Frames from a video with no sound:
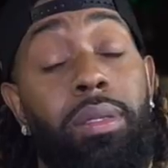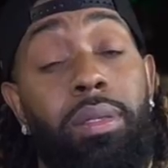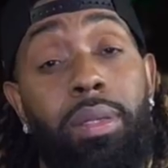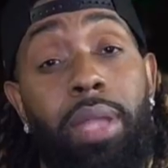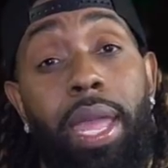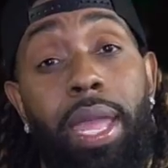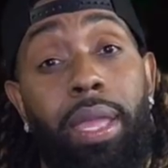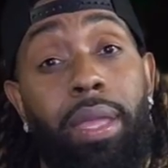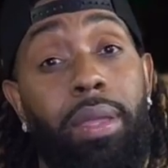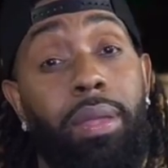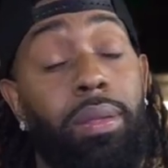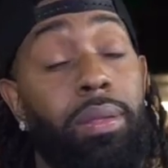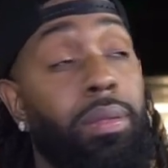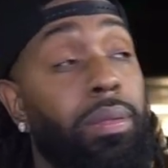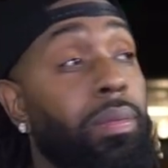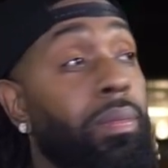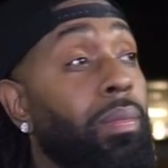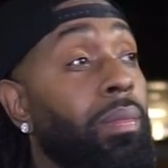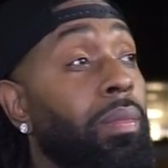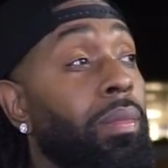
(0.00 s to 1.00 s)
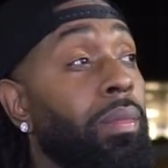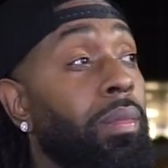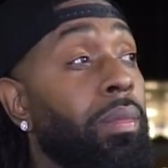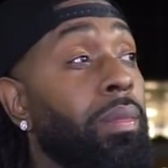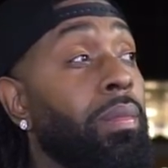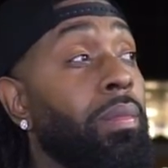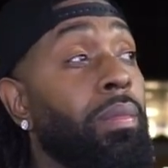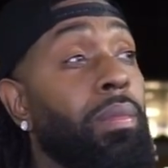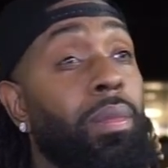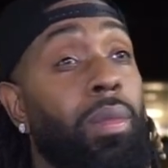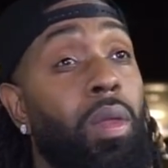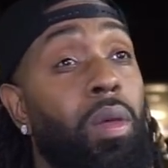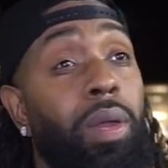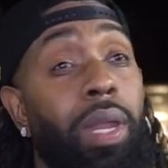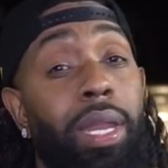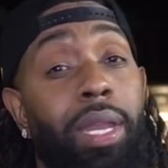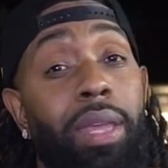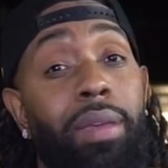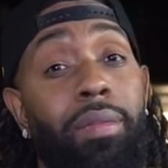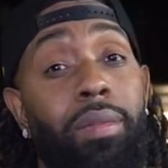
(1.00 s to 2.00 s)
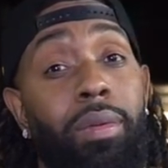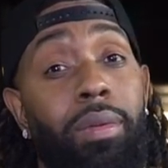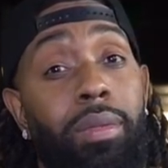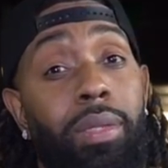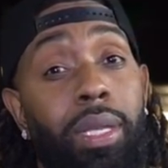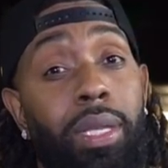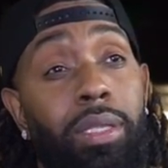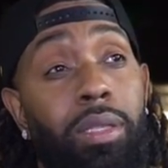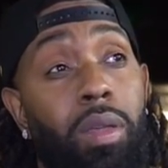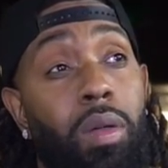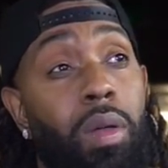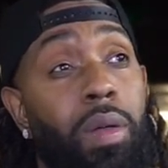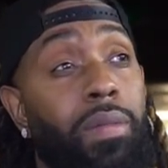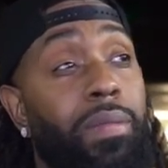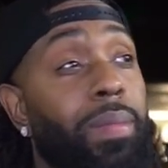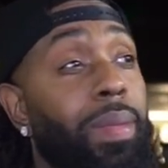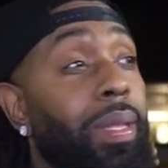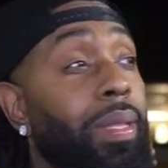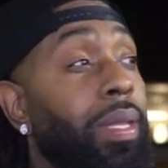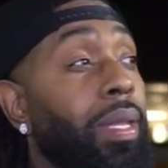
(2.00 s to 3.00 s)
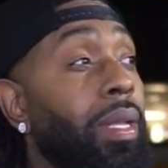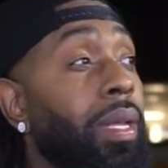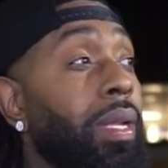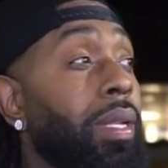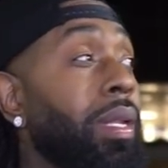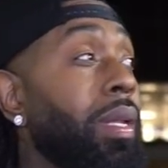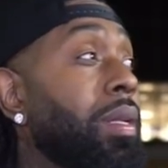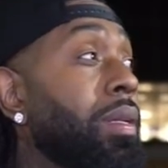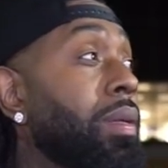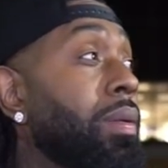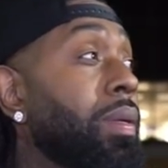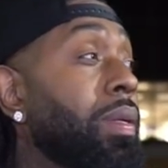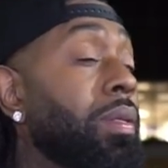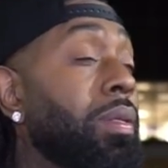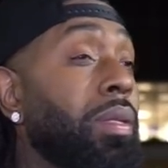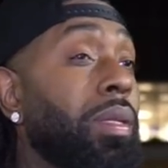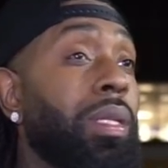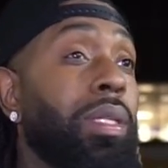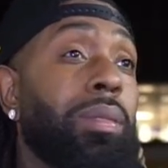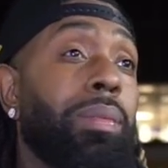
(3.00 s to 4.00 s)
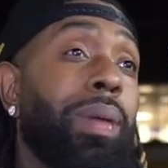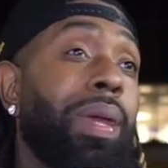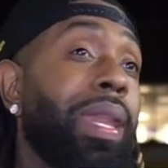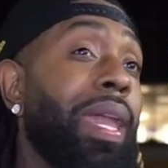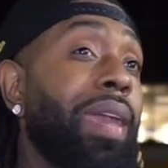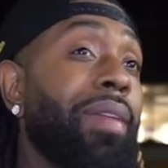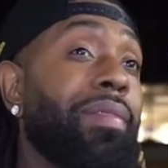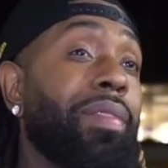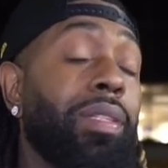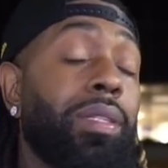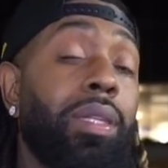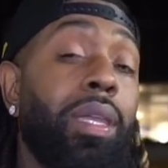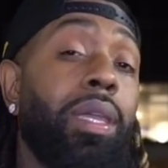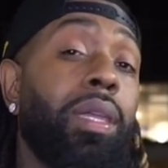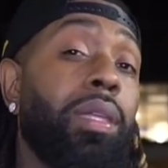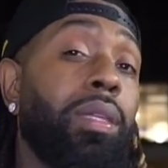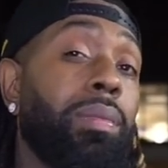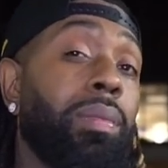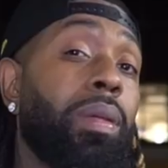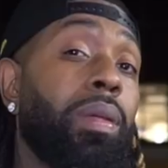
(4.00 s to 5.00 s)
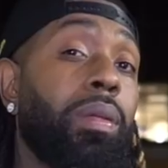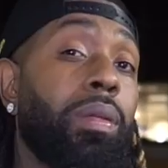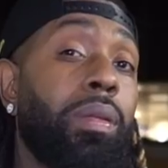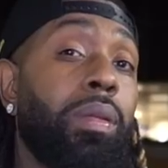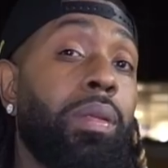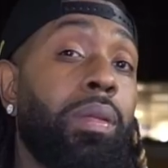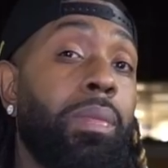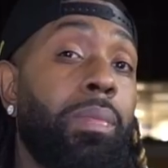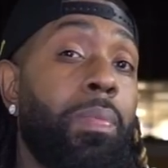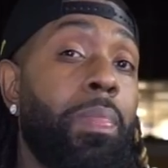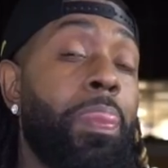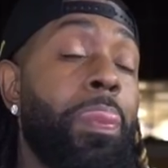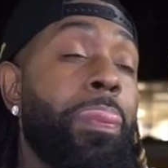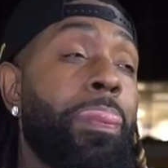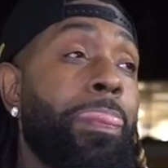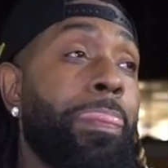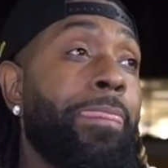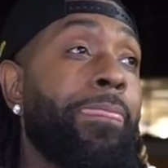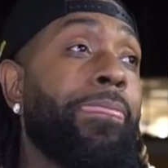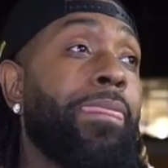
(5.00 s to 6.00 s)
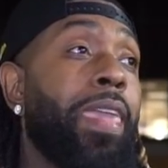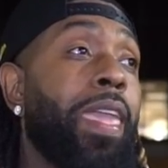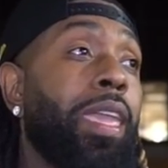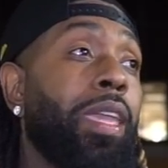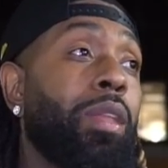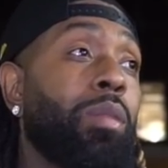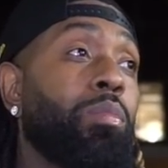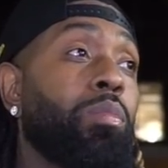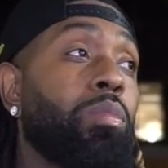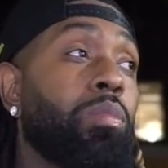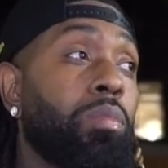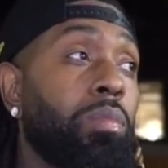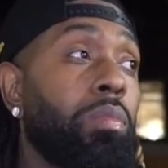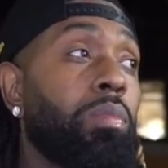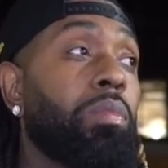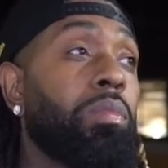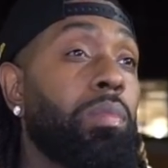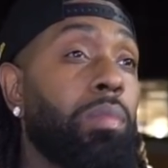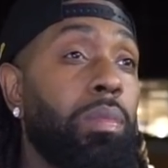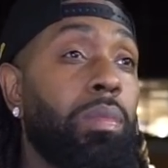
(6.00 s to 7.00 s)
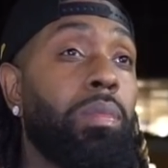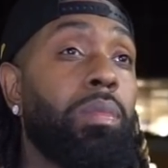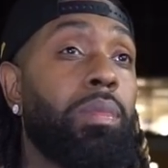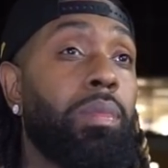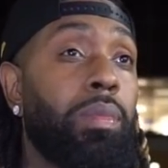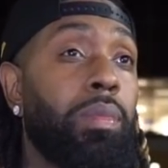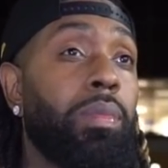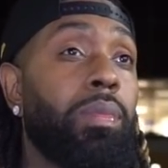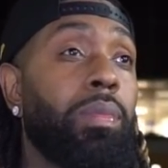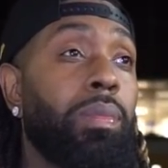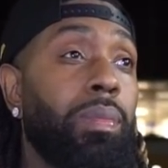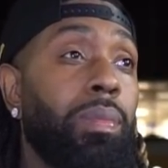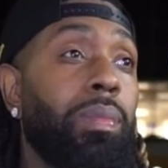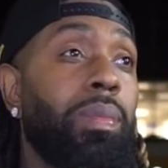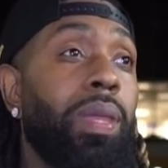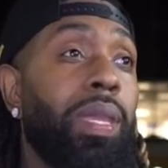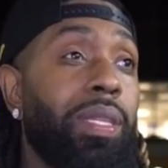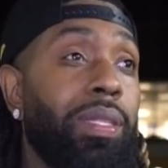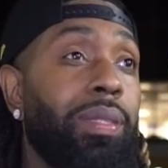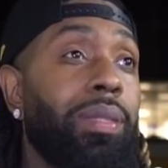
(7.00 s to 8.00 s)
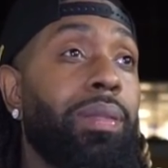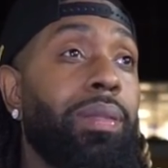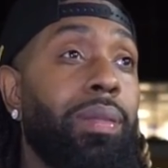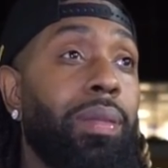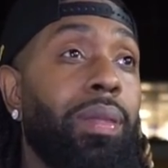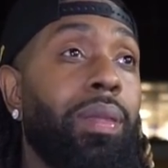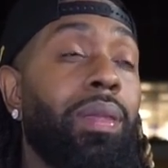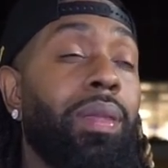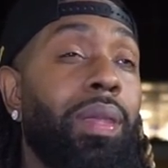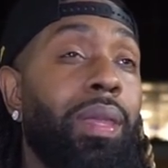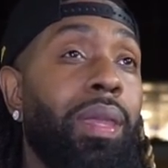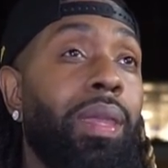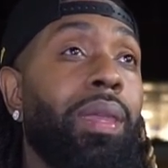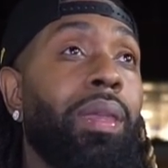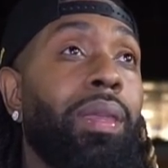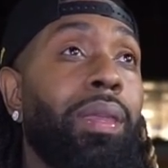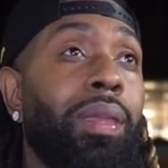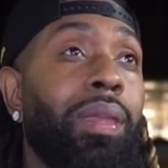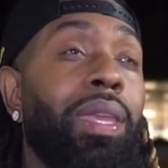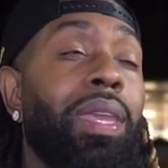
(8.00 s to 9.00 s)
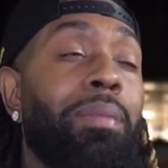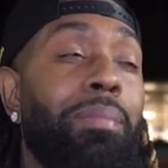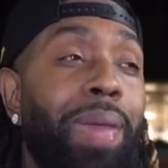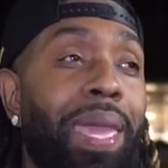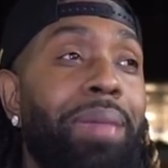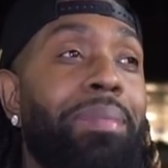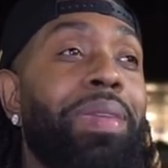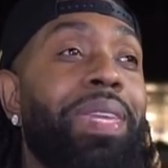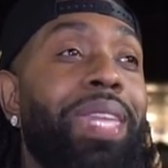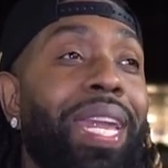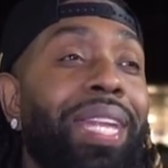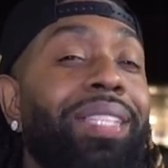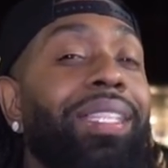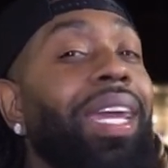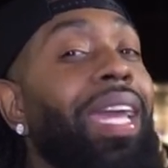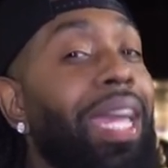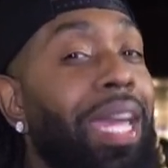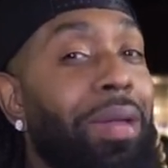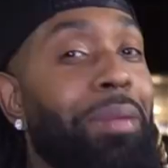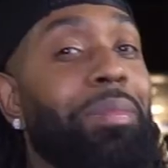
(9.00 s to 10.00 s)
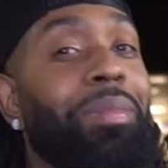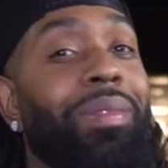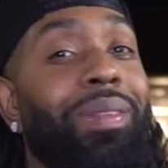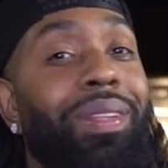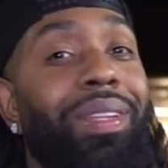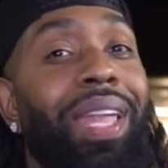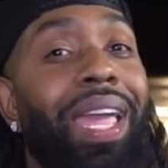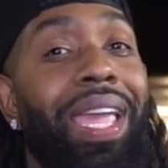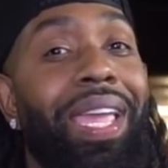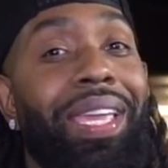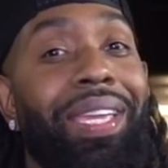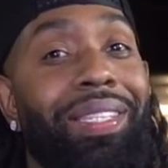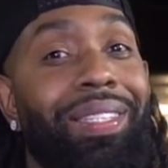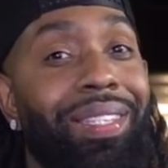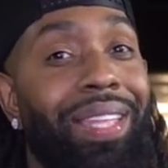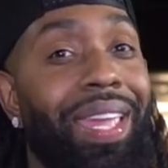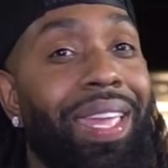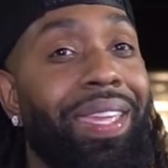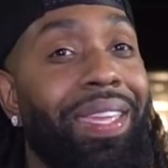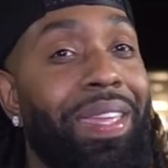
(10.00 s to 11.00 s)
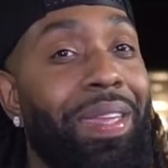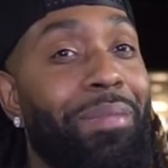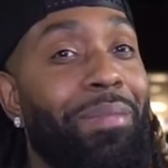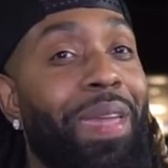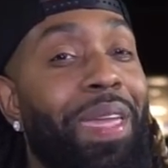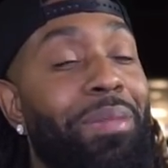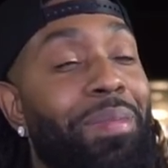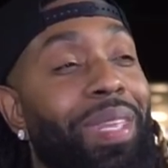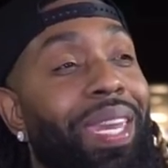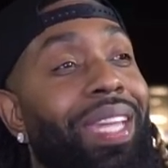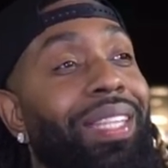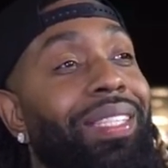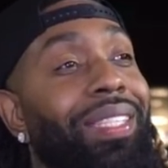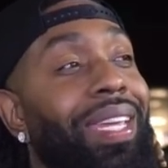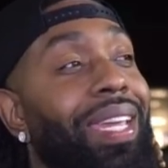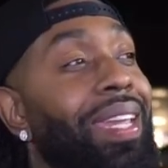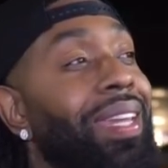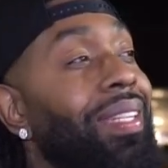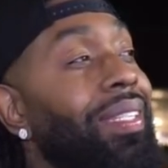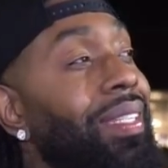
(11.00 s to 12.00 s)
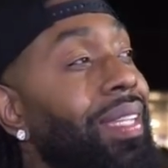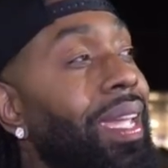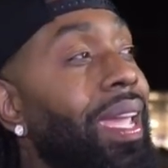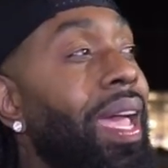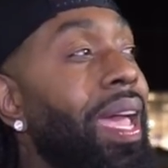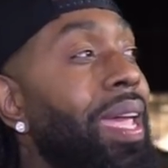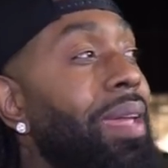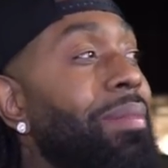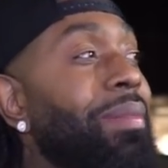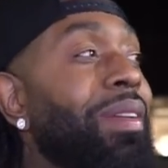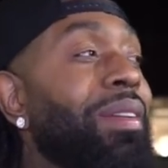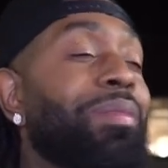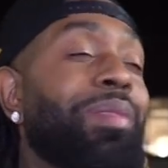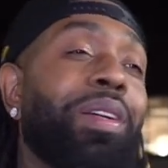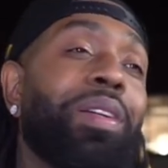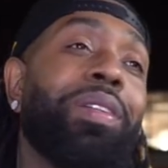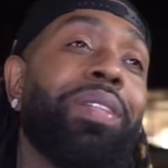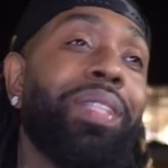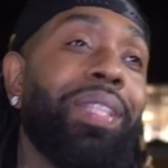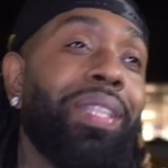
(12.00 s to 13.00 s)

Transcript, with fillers: like on that level. It's hard for me. My life is changing, and it's it may be that time. Like it's like it may be that time to say, all right, bro,